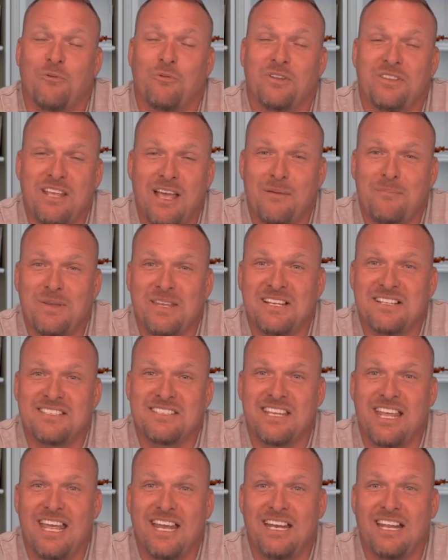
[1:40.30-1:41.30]
with that being
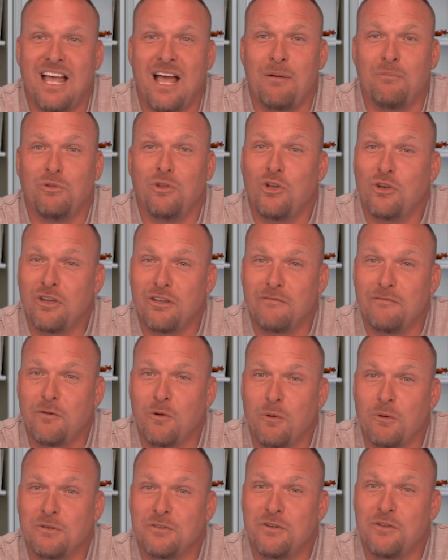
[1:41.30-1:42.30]
said, I'm looking
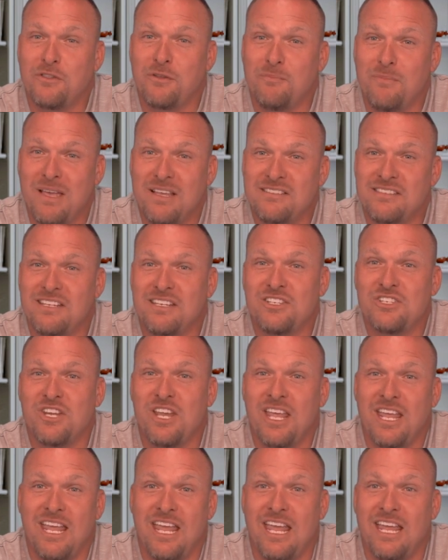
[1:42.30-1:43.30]
forward to the
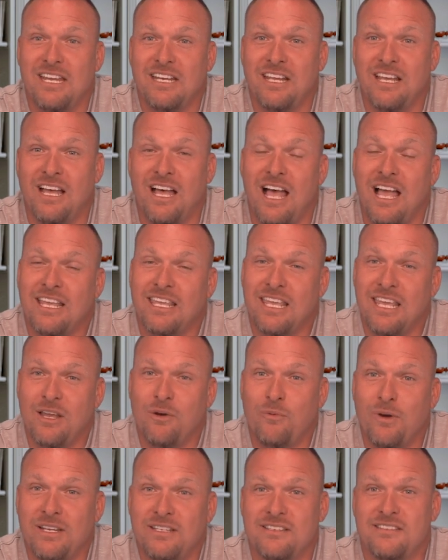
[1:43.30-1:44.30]
message, and uh, I
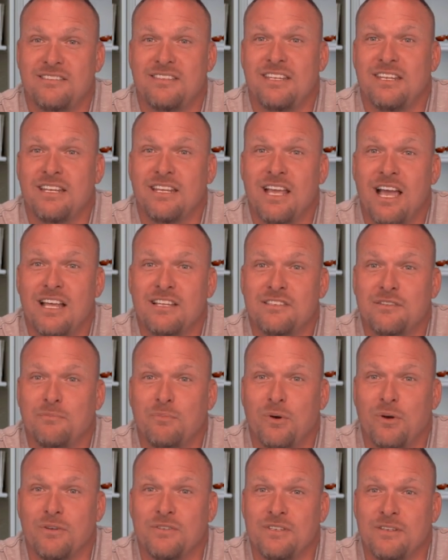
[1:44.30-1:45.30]
can't wait to see you guys
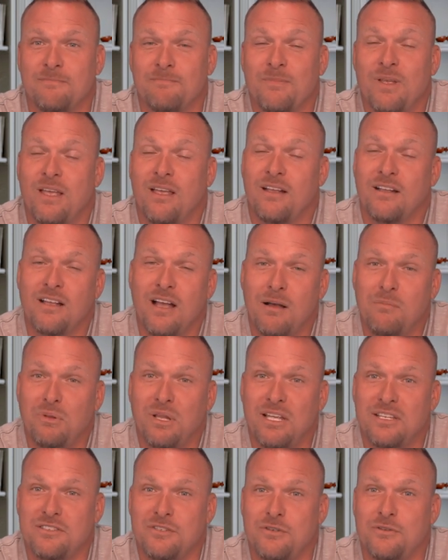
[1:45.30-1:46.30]
in person. God
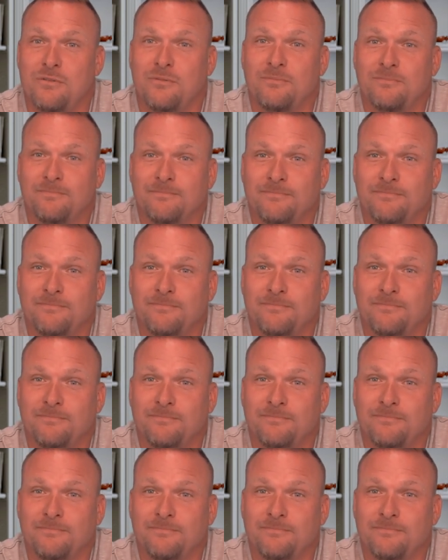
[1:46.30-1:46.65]
bless you.